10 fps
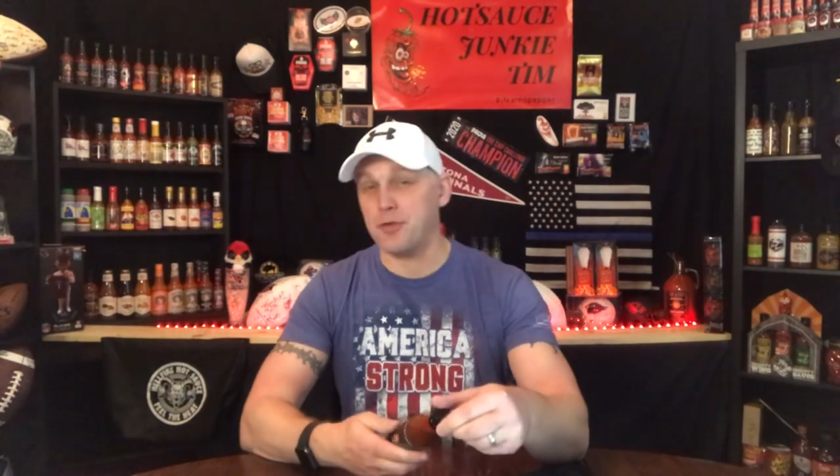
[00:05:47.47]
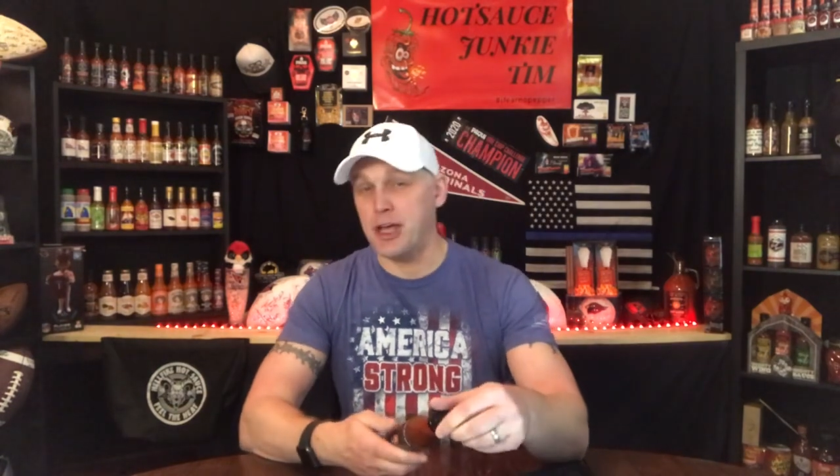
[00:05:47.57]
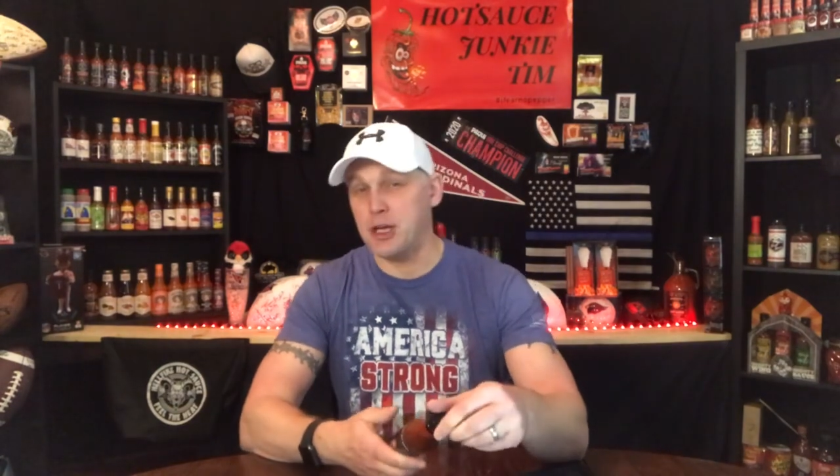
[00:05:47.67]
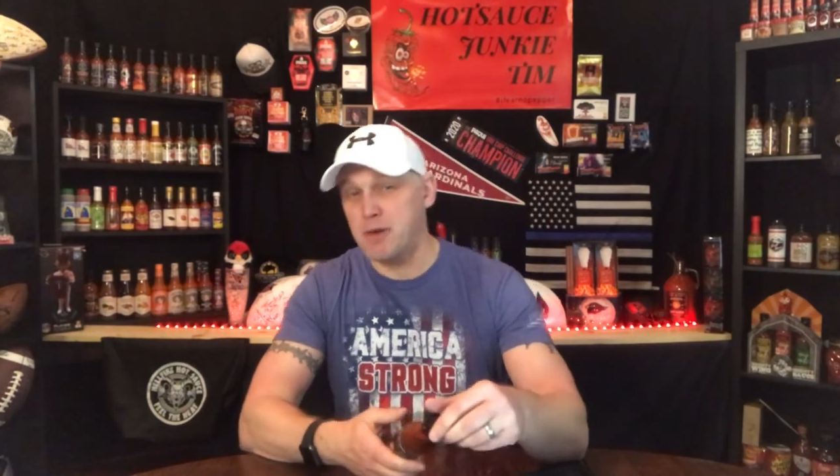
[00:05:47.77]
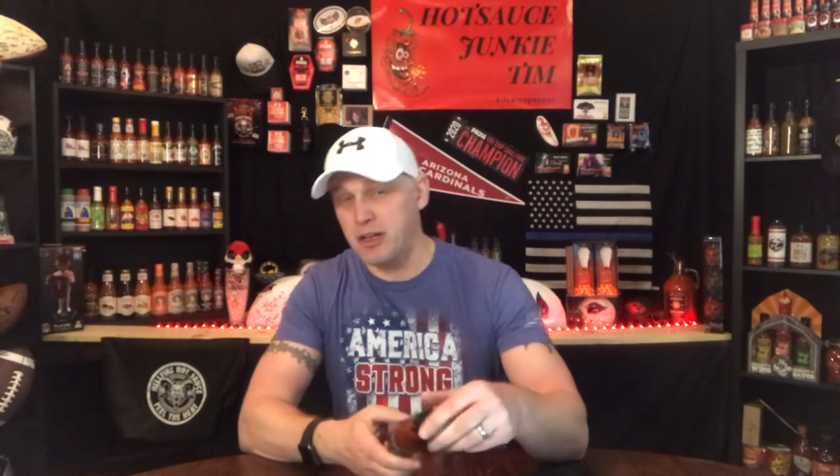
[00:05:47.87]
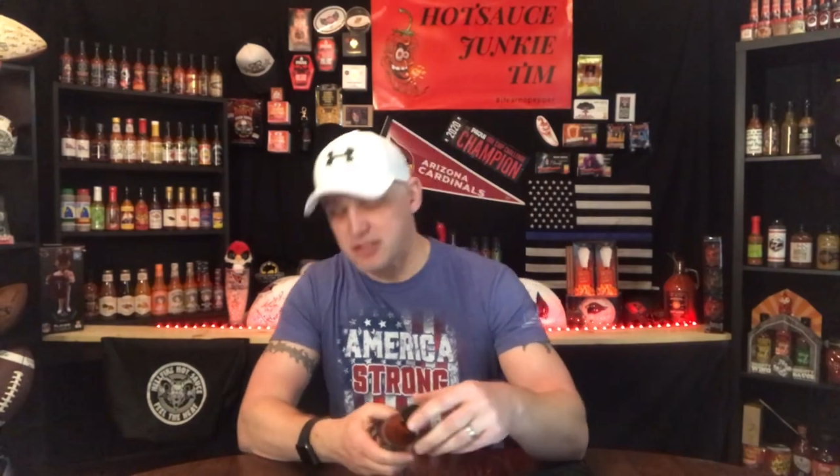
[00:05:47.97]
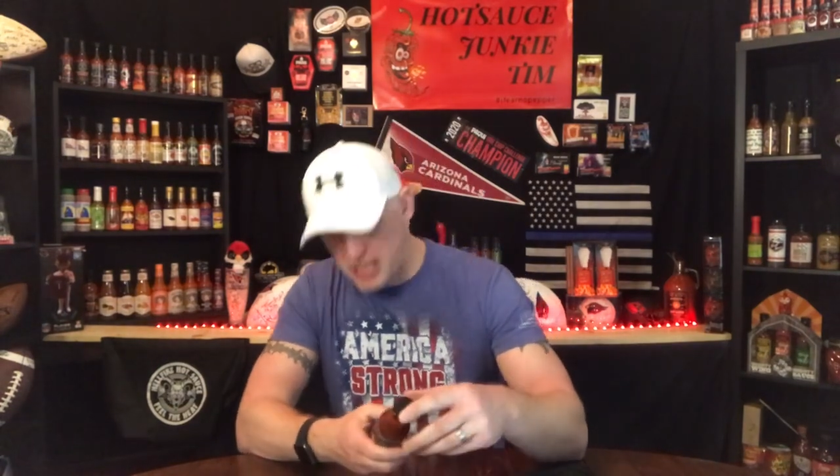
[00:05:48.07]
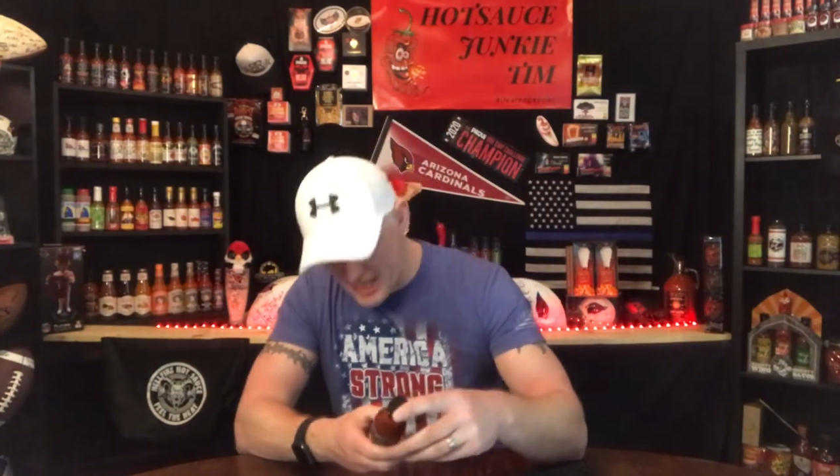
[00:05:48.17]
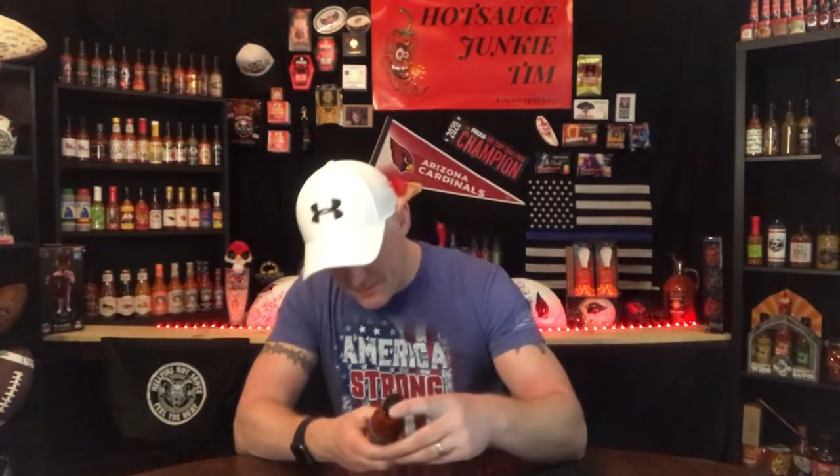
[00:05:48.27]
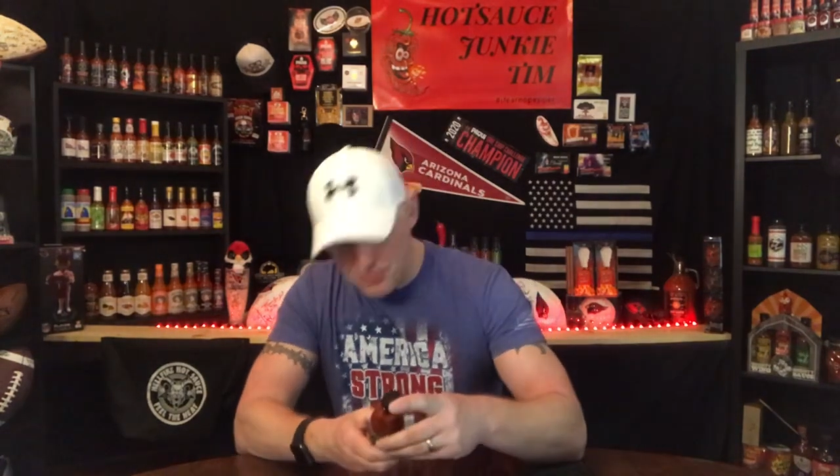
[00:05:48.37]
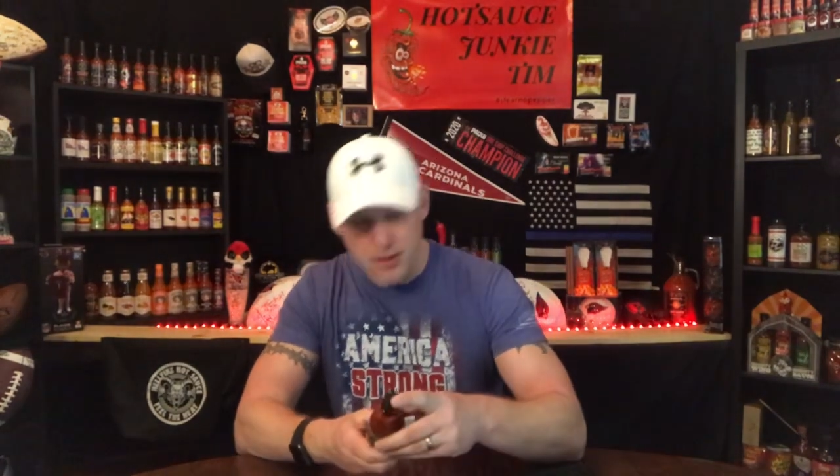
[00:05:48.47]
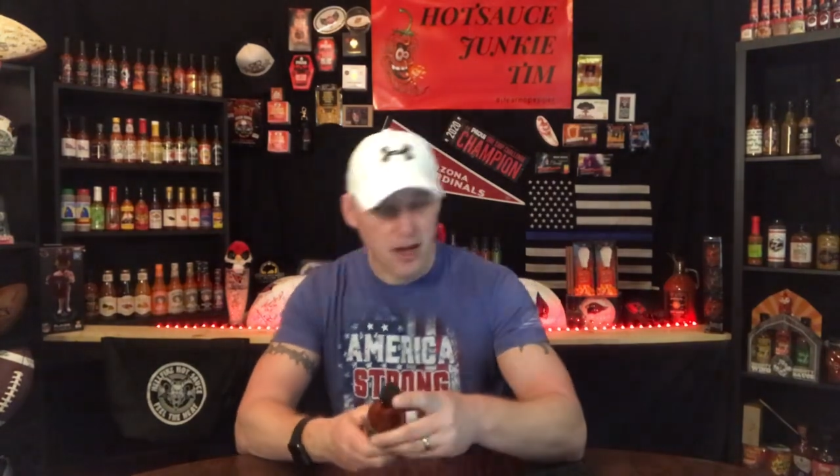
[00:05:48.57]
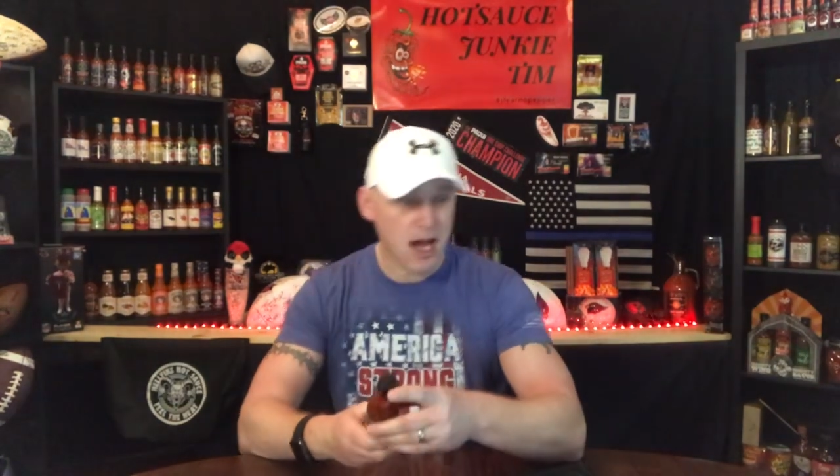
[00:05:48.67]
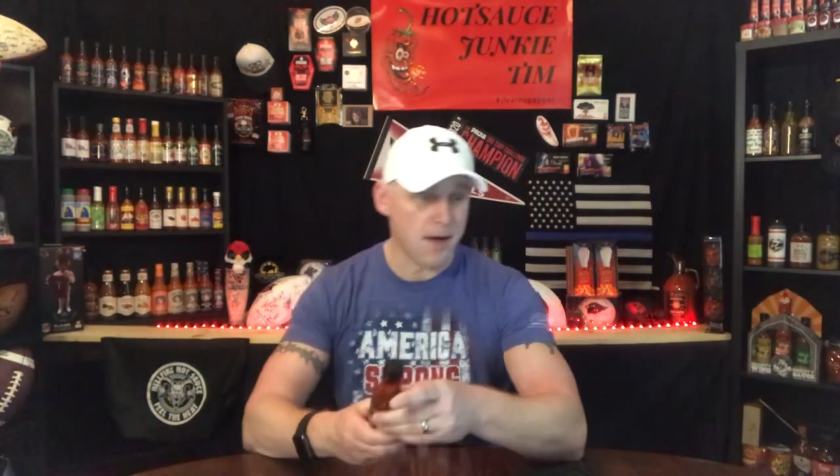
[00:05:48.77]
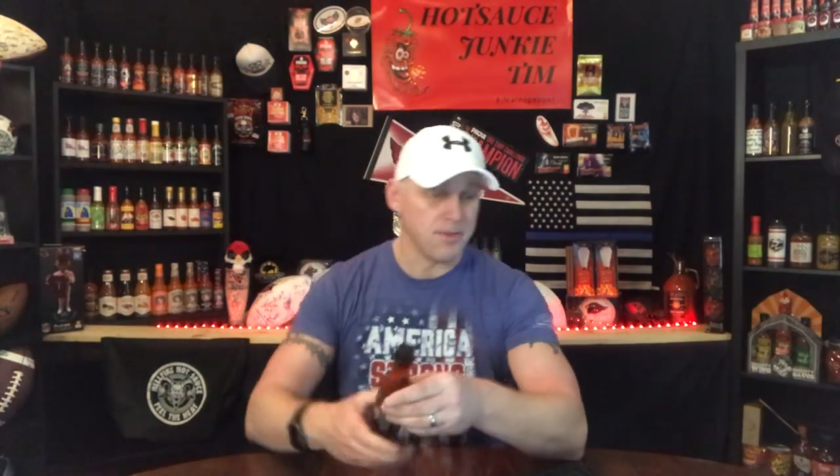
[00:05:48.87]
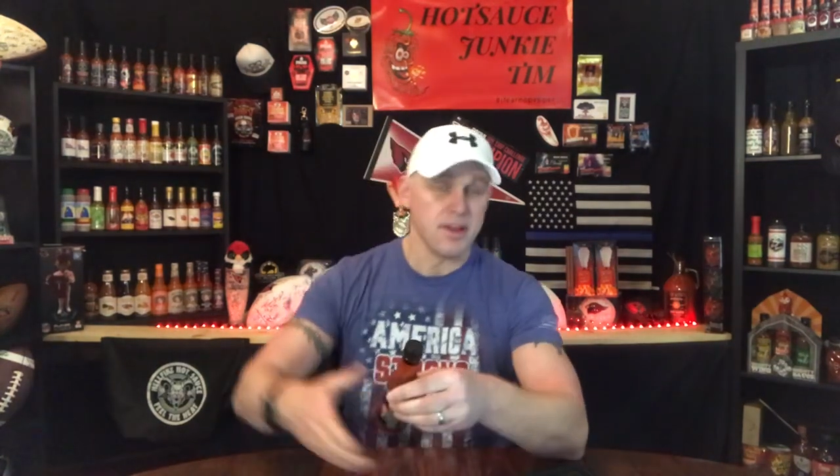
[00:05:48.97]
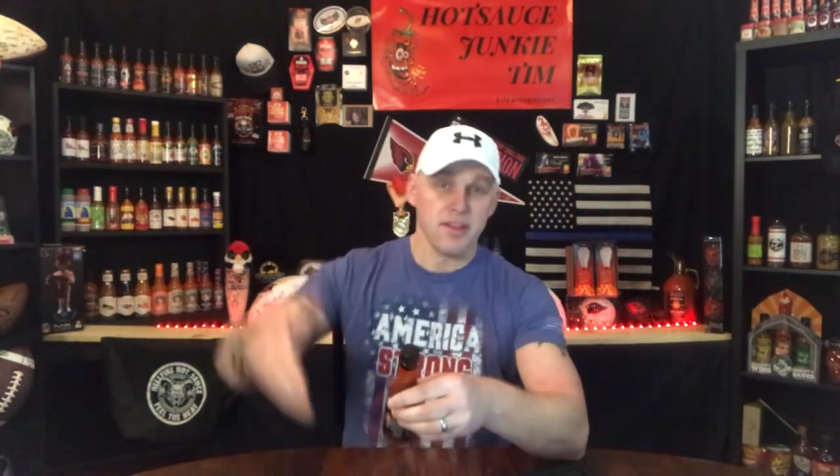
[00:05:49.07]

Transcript: Thank you, Michael Tan. I'm